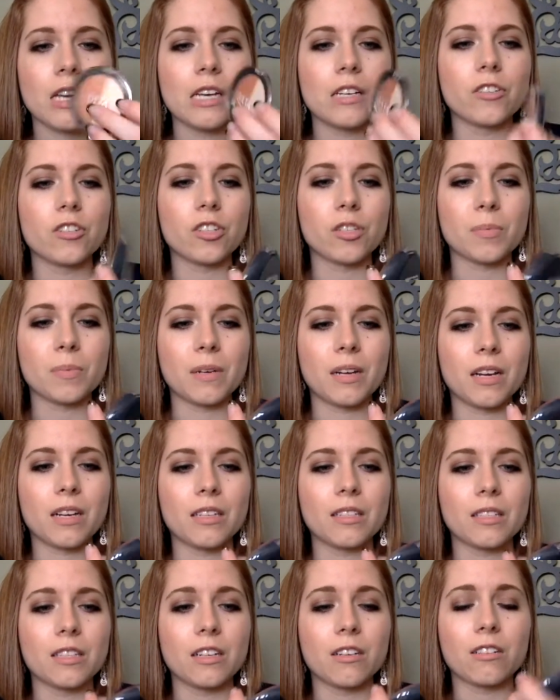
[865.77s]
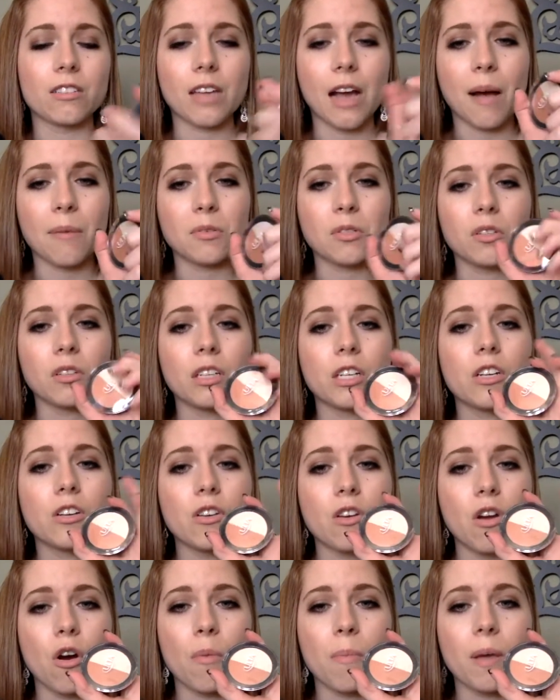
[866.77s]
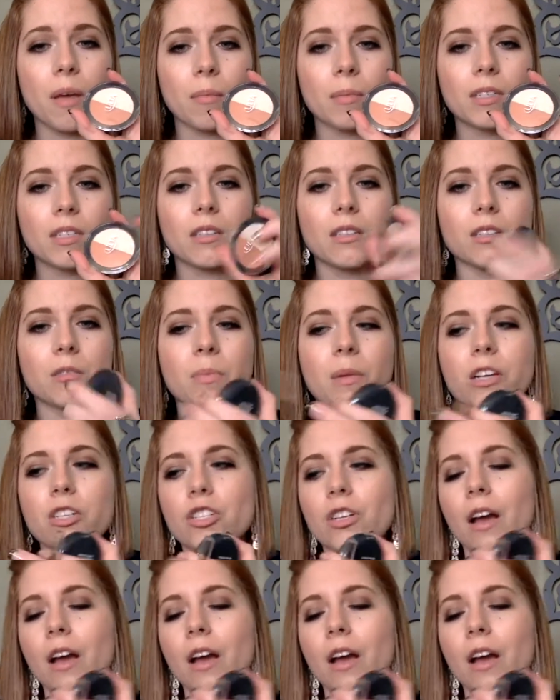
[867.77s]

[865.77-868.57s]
just because there is absolutely no pigment to this blush,